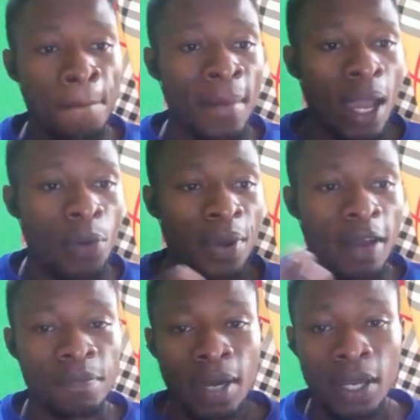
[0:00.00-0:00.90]
we have
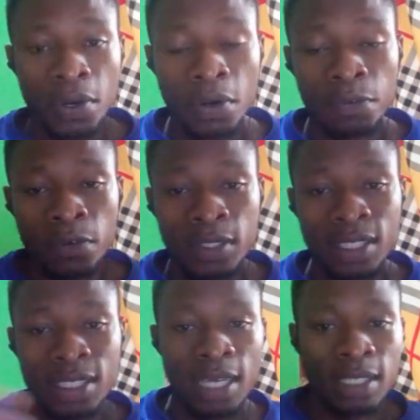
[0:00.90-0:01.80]
microphone,
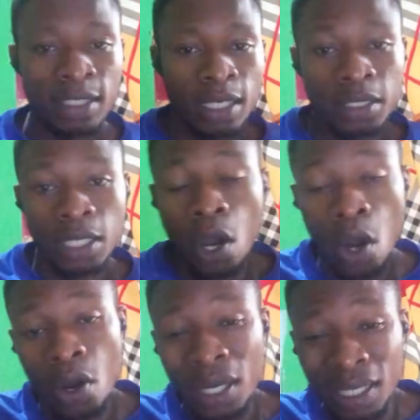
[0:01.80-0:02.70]
sensors, they are all
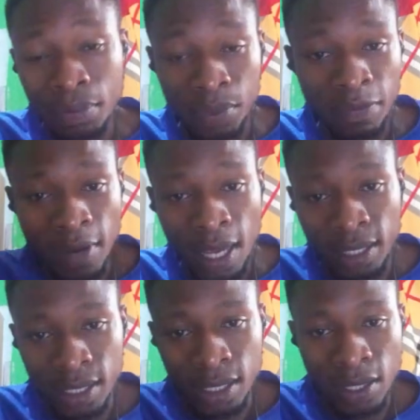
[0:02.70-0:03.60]
input devices,
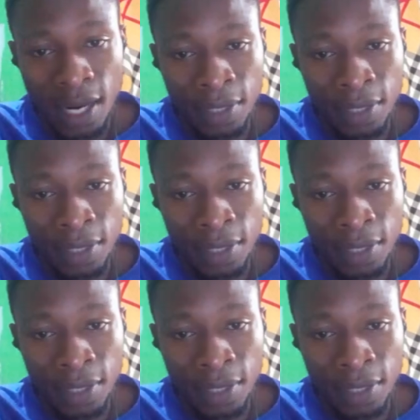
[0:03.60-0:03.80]
right?